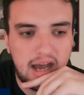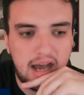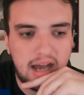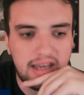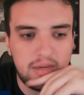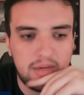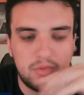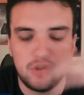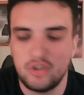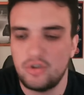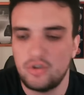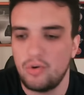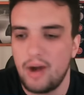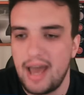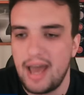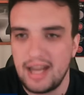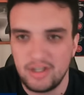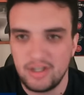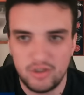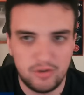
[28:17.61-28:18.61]
He was
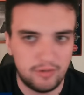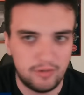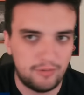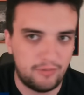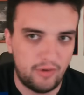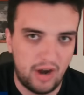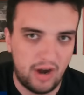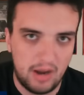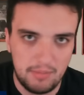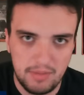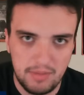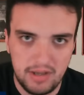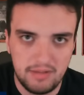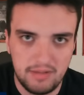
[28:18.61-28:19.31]
scratched from